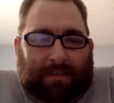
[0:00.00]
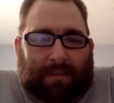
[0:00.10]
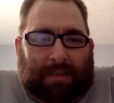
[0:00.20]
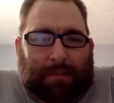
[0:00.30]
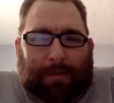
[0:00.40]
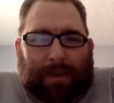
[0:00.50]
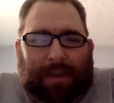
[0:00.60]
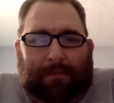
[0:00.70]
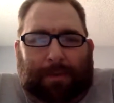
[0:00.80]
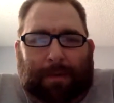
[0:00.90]
Yeah, but
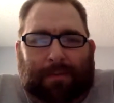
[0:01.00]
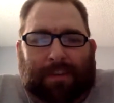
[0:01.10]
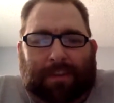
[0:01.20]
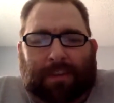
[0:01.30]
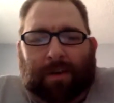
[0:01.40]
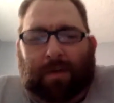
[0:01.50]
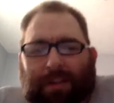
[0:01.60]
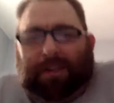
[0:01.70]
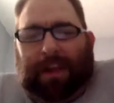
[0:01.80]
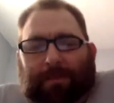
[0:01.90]
leave Posey alone
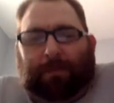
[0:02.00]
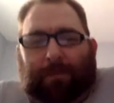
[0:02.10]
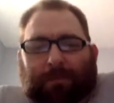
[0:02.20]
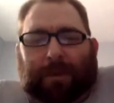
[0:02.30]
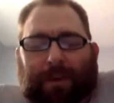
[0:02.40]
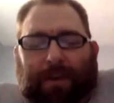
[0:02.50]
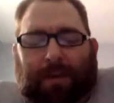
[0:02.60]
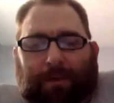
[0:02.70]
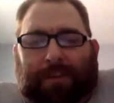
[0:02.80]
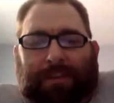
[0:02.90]
and let him
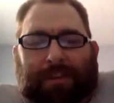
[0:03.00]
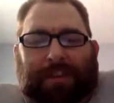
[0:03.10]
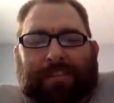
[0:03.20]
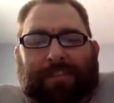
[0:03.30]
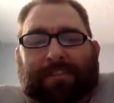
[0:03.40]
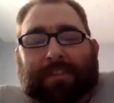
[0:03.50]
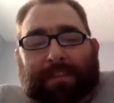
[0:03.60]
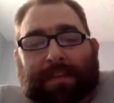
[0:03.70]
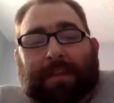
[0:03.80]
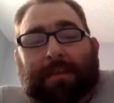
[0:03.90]
recover.
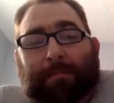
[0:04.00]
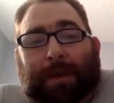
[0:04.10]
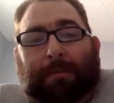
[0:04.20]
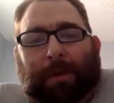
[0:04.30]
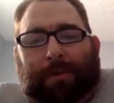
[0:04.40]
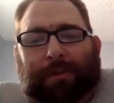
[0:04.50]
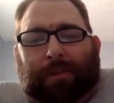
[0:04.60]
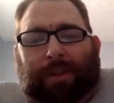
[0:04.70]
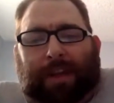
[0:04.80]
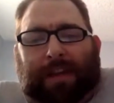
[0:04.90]
But I'm also
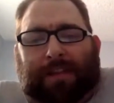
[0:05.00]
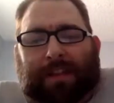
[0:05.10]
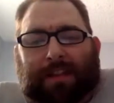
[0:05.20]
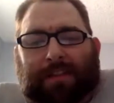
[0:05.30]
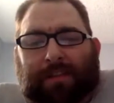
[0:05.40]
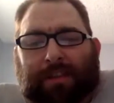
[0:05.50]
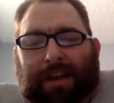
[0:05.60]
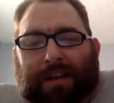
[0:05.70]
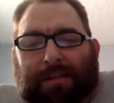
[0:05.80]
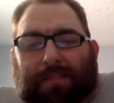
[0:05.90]
glad that they're
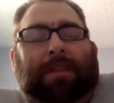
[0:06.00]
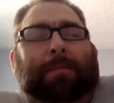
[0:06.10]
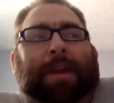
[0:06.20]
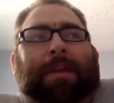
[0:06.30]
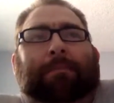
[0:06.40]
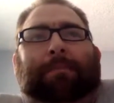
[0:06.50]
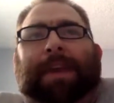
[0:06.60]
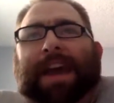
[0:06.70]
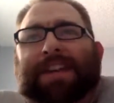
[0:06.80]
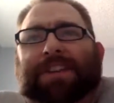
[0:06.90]
not going to make him
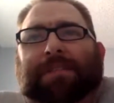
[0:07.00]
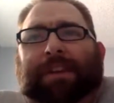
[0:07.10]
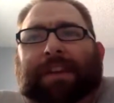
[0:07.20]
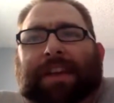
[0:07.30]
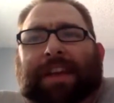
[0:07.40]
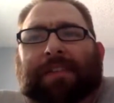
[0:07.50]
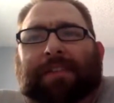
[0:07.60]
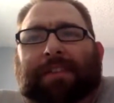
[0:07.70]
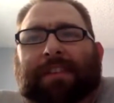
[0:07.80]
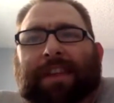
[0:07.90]
catch every day
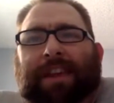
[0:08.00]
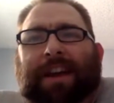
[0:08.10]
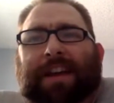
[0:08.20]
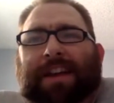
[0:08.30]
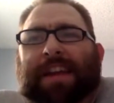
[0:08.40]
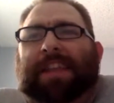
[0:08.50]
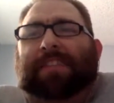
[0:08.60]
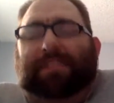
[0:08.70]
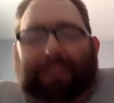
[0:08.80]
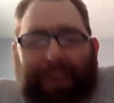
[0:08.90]
either. They got
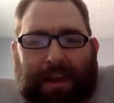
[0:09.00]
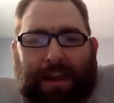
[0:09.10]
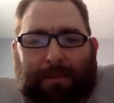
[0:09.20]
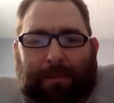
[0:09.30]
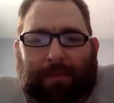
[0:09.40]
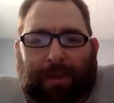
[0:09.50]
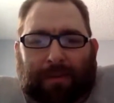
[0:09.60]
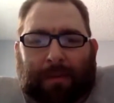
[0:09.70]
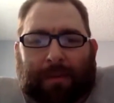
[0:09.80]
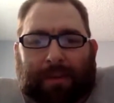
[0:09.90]
to preserve
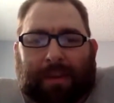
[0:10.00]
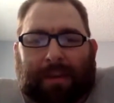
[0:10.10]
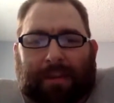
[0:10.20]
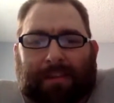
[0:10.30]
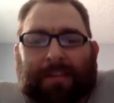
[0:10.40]
him, and